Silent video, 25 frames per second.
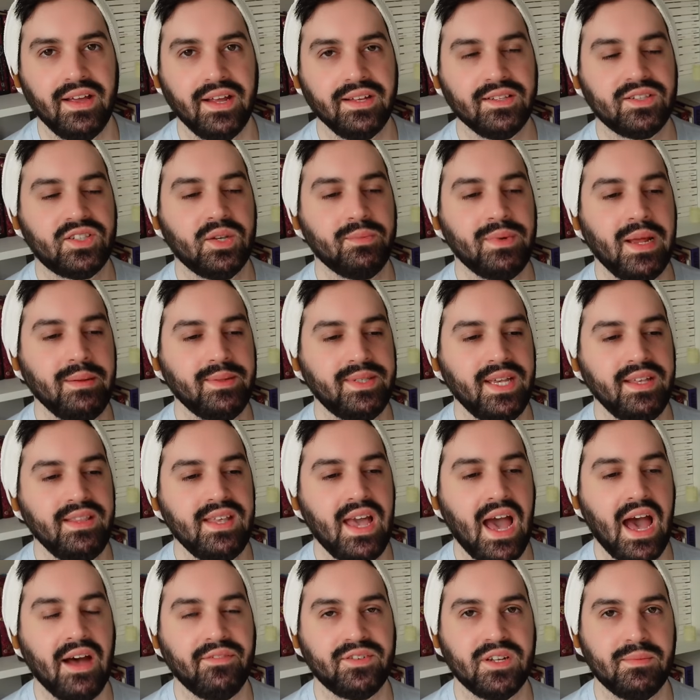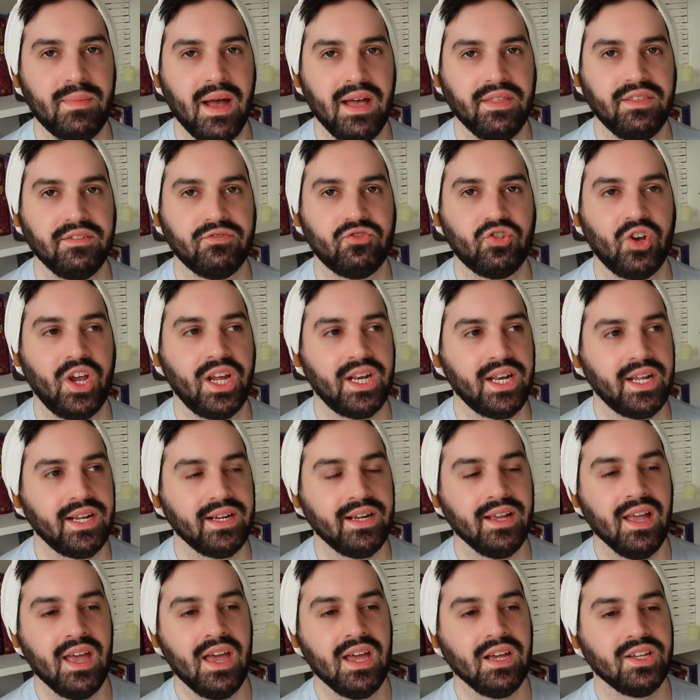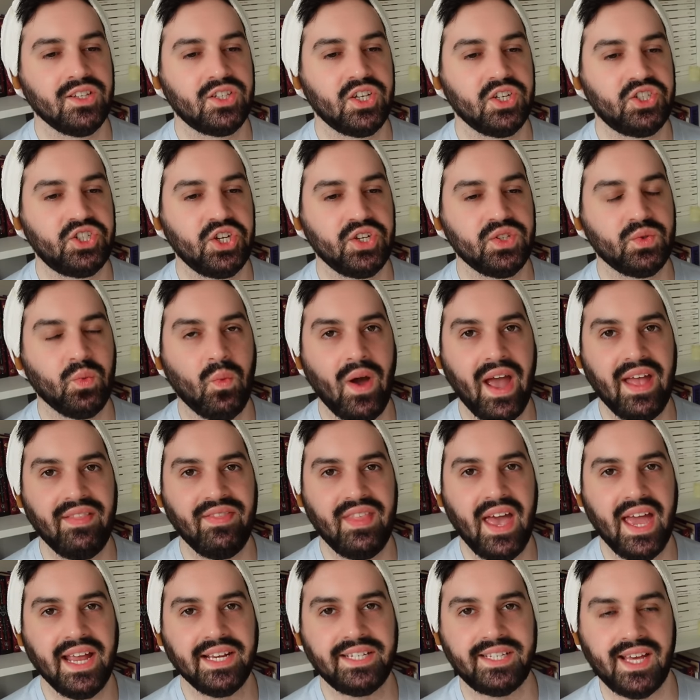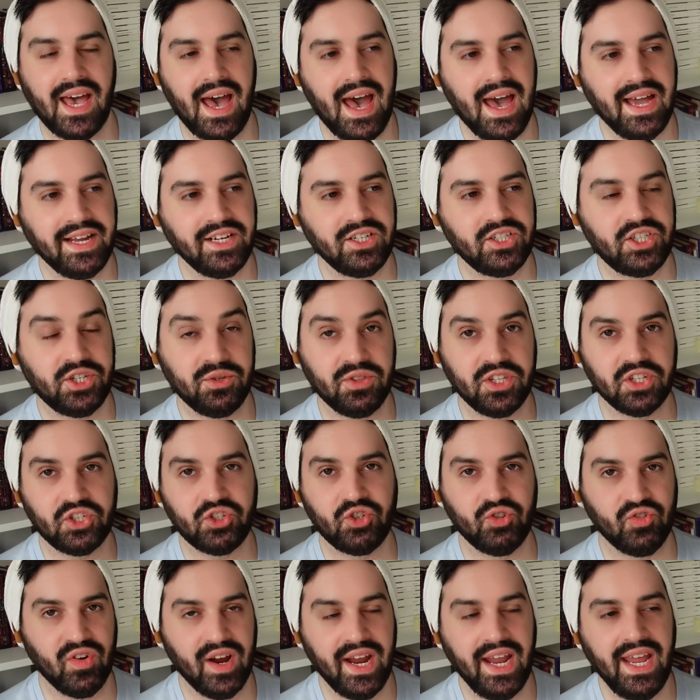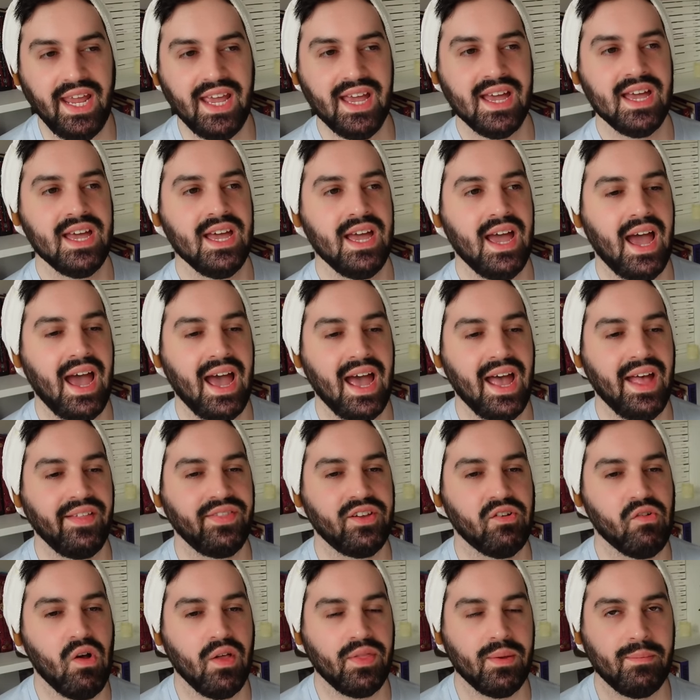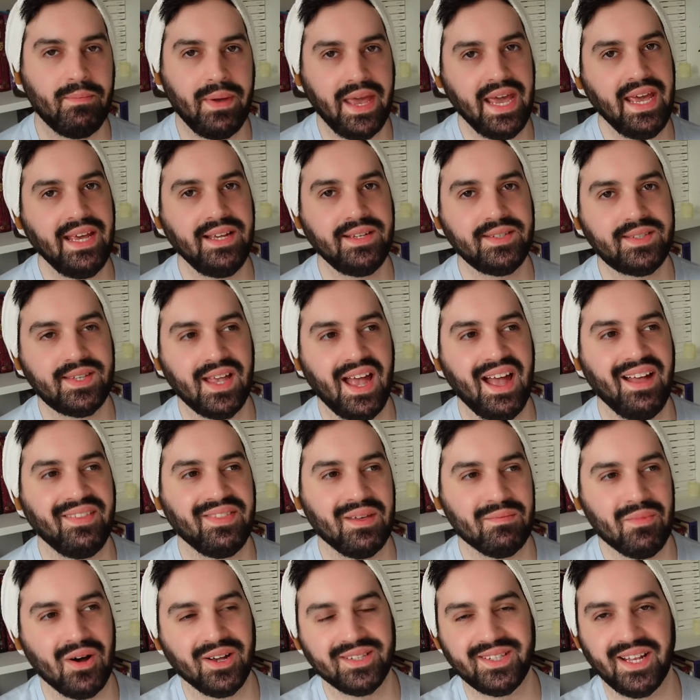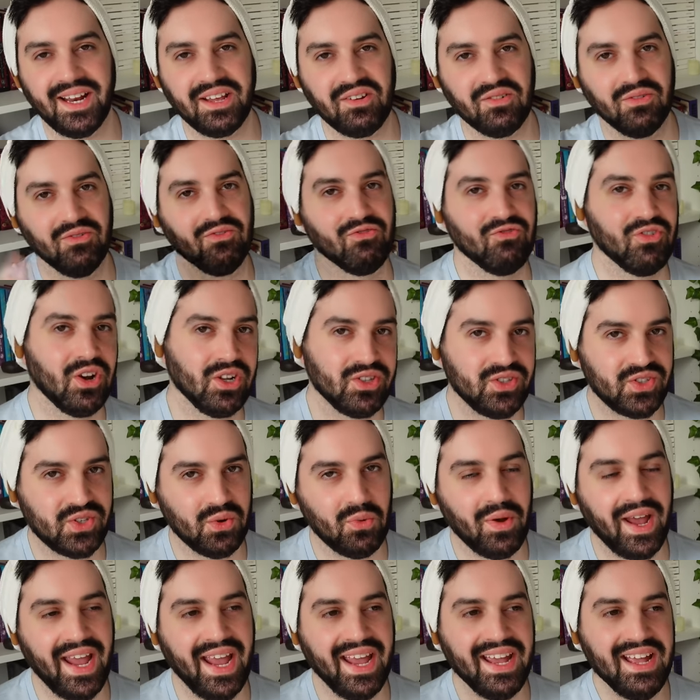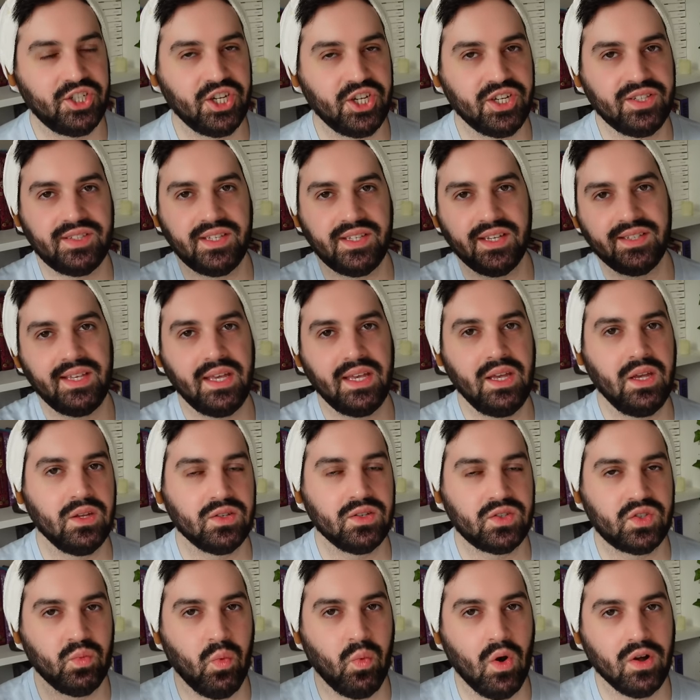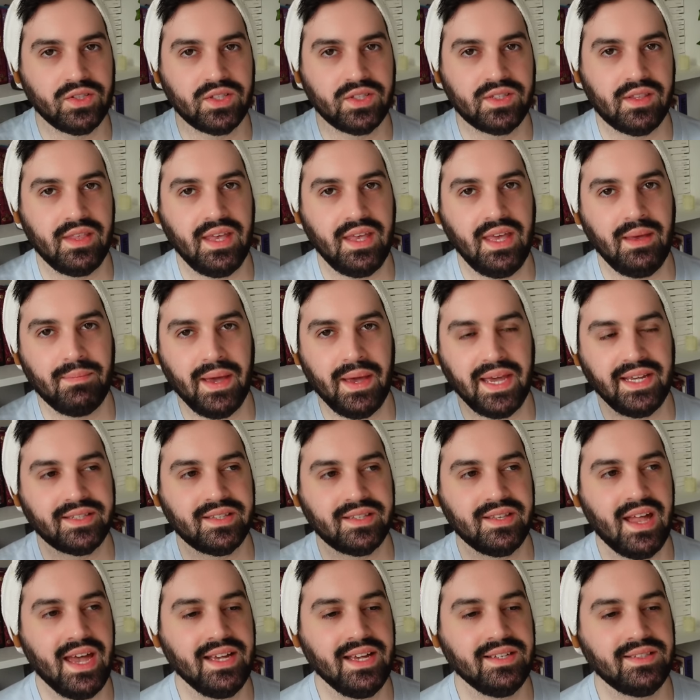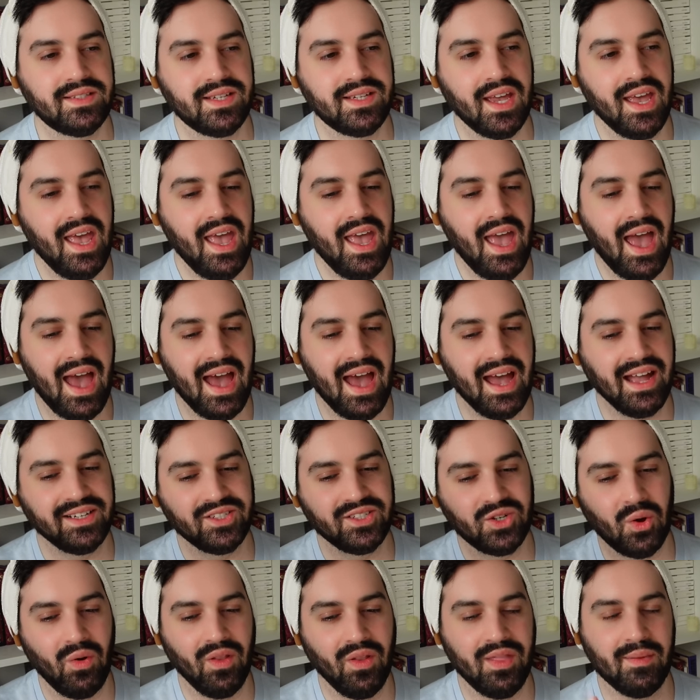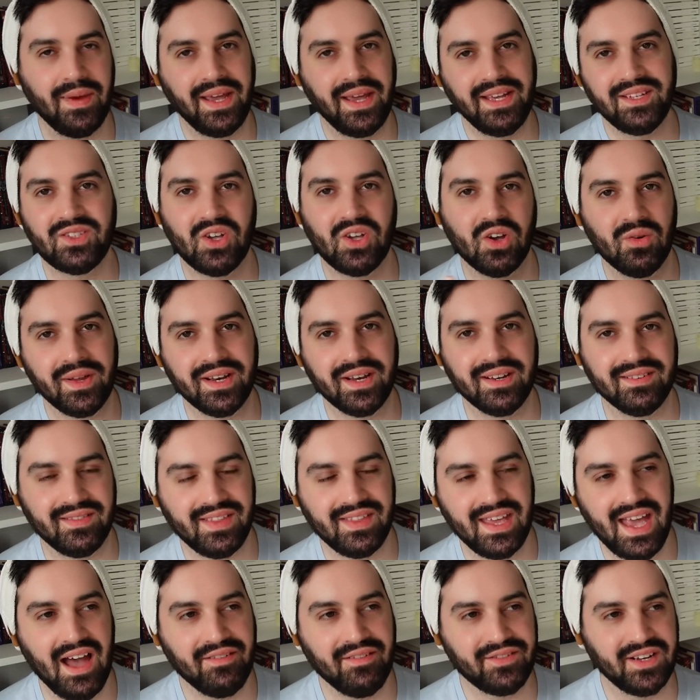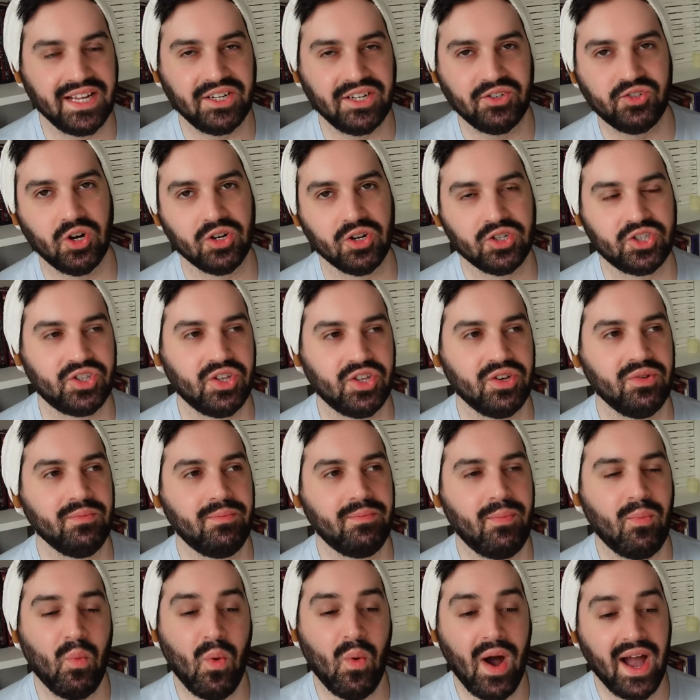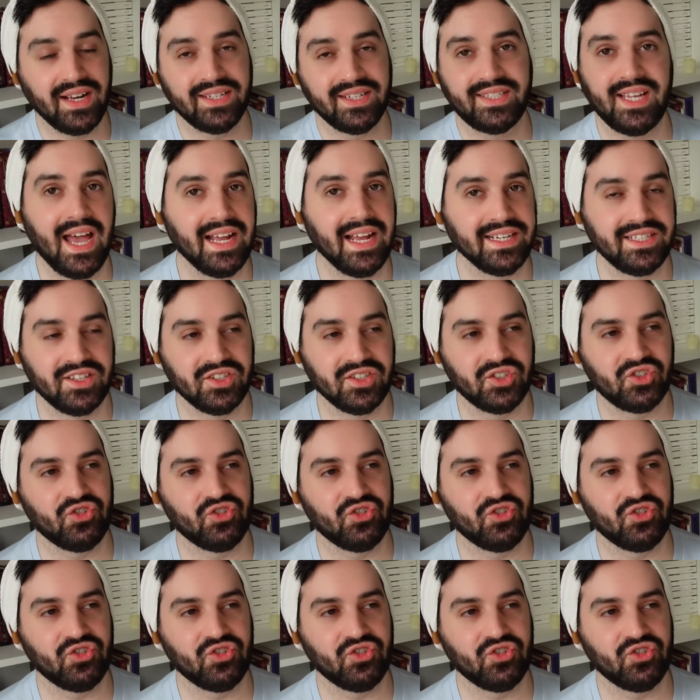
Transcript: And sometimes in the aftermath of training, such as when they're tied to the tree and there are the bees and the master like runs away just as he swats the bee's nest and all the bees come and they have to like dodge them while tied to this